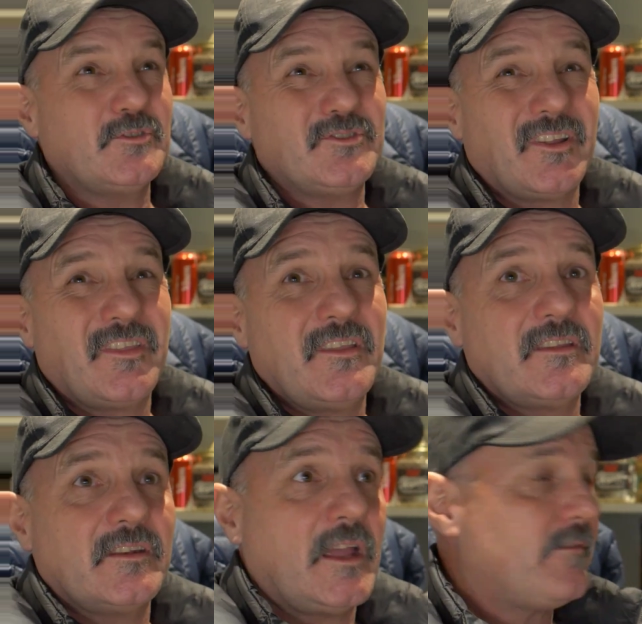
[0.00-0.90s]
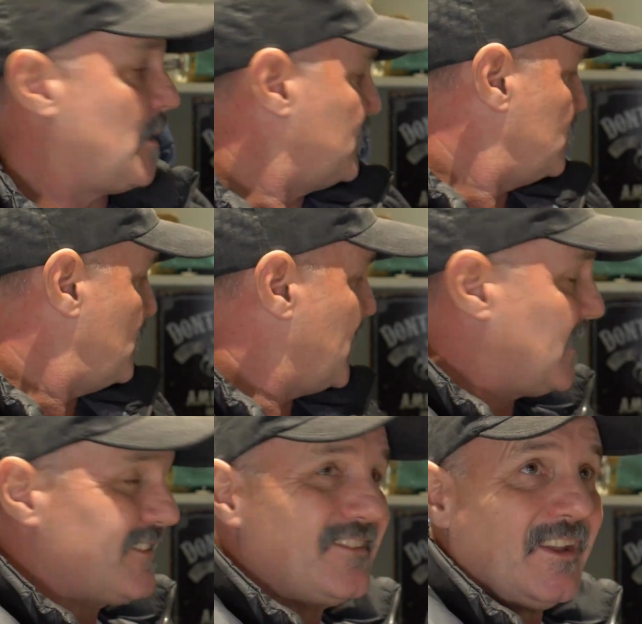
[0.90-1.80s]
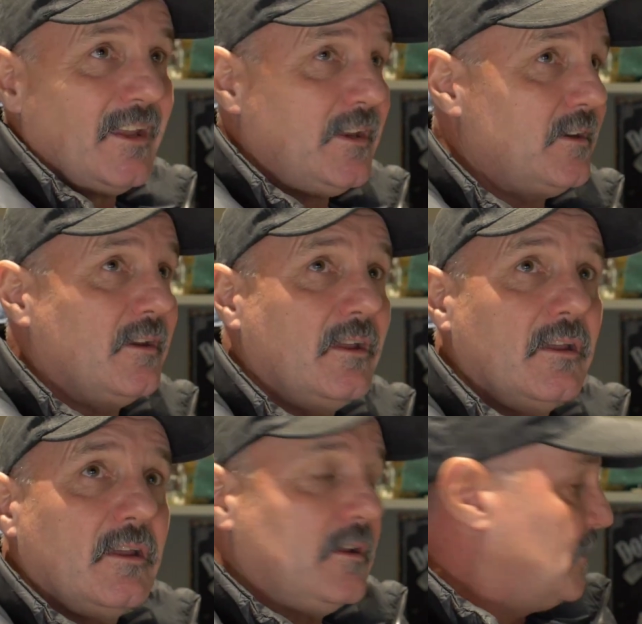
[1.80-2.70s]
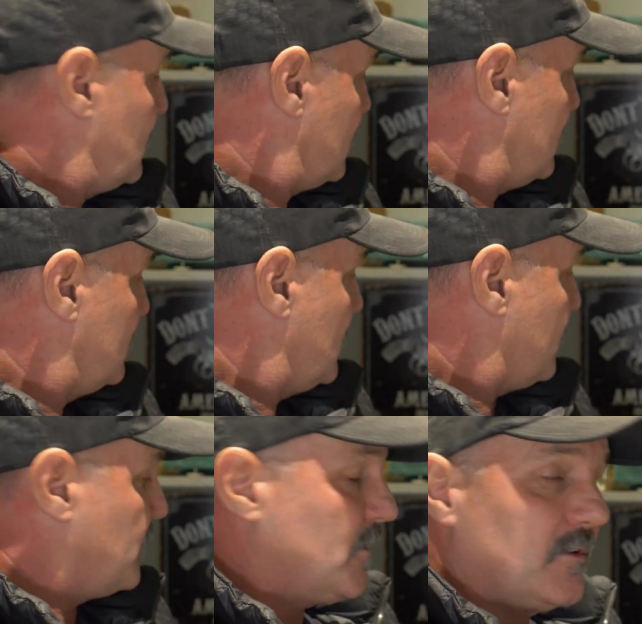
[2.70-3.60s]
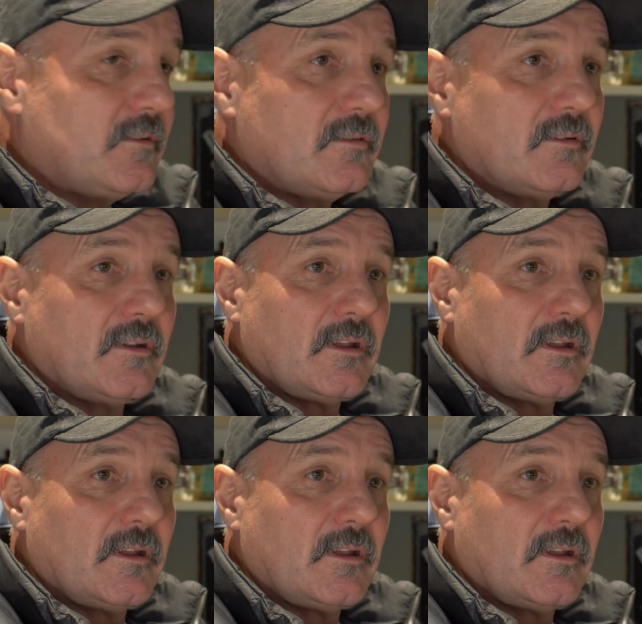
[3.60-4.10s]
which I think can have up to about 10 different